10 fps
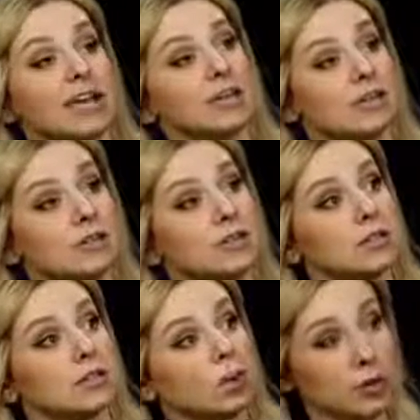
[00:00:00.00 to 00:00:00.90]
And
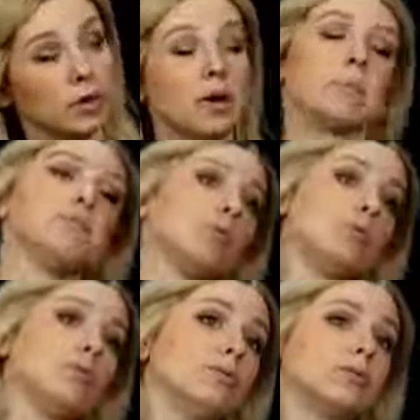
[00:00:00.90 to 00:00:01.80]
what do I want to
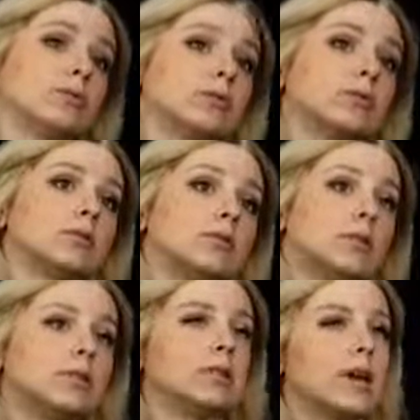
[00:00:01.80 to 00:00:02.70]
move?
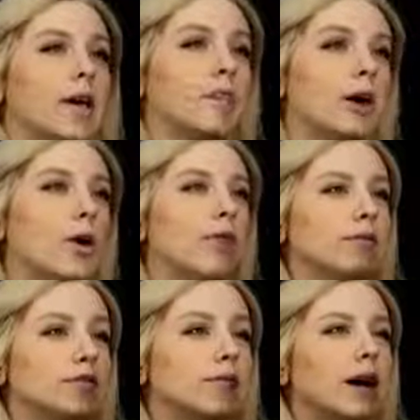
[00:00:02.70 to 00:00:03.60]
To keep my
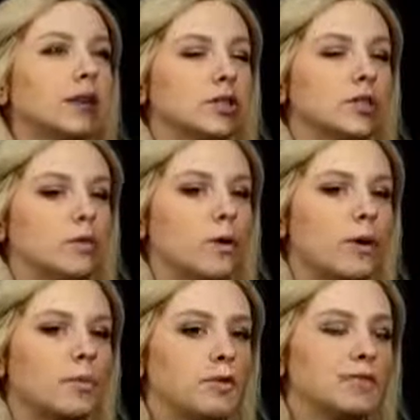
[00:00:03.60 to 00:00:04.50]
coefficient positive, do I
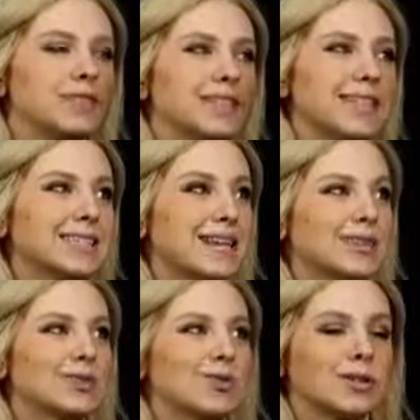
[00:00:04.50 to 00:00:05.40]
want to move
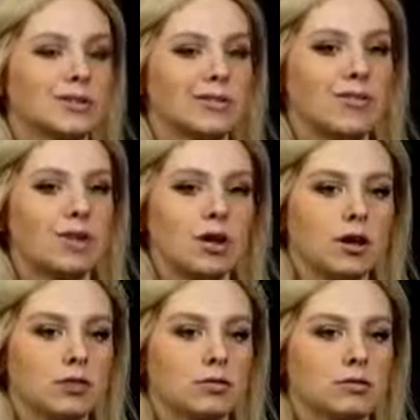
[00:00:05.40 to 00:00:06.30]
6x 7x?
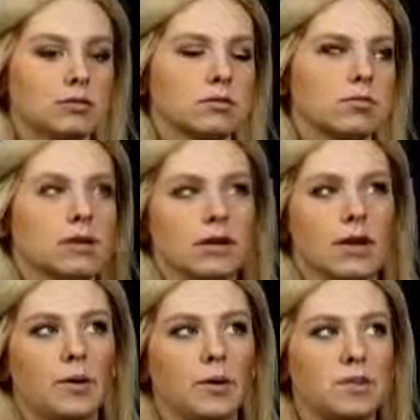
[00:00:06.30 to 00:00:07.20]

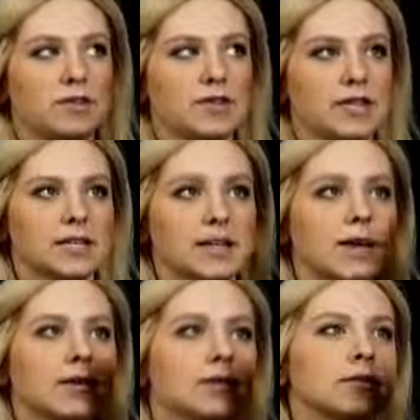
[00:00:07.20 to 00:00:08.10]
I want to move
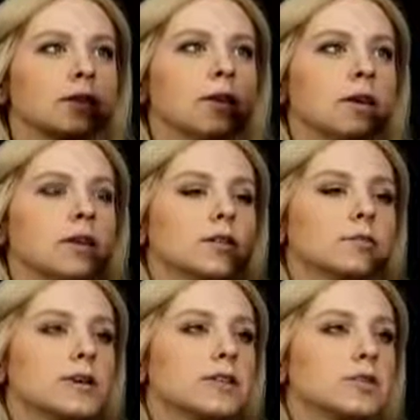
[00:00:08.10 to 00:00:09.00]
6x, because
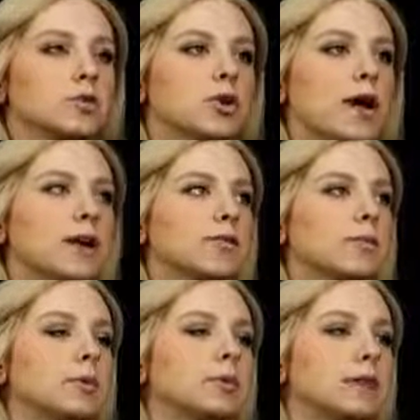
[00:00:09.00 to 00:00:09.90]
when I subtract from
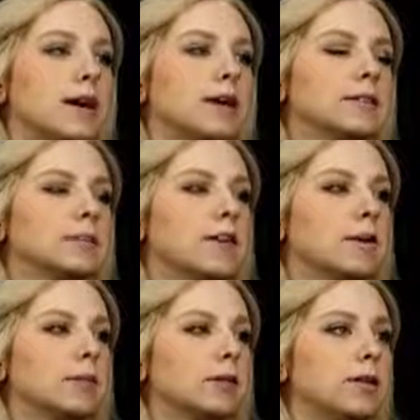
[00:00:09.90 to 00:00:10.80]
both sides,
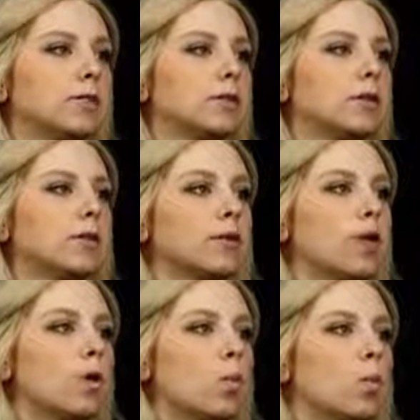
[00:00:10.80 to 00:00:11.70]
I'll be left with
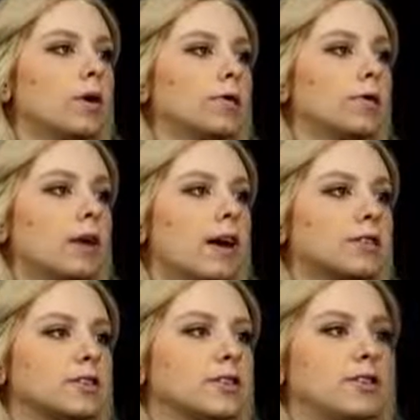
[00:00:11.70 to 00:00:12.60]
1
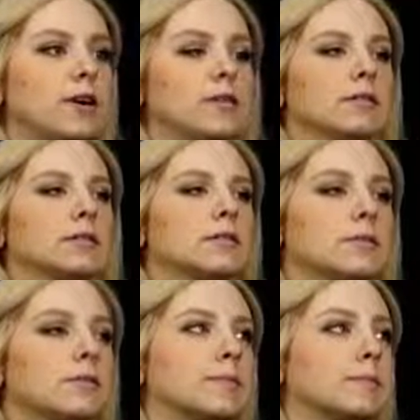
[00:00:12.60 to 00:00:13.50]
factor of x
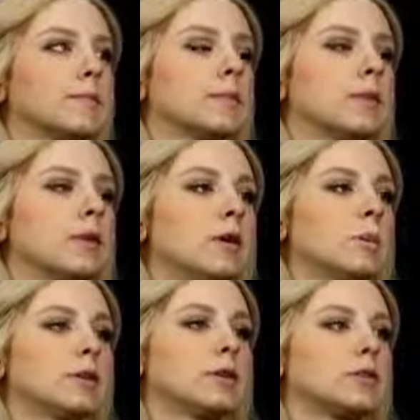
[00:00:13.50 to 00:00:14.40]

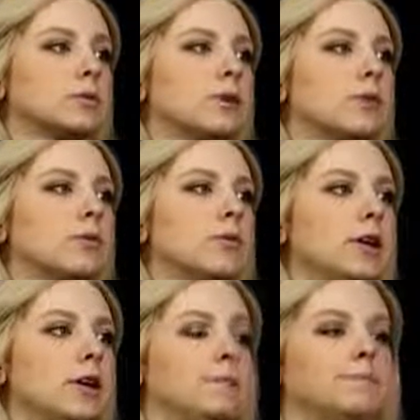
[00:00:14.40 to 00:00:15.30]
plus 23.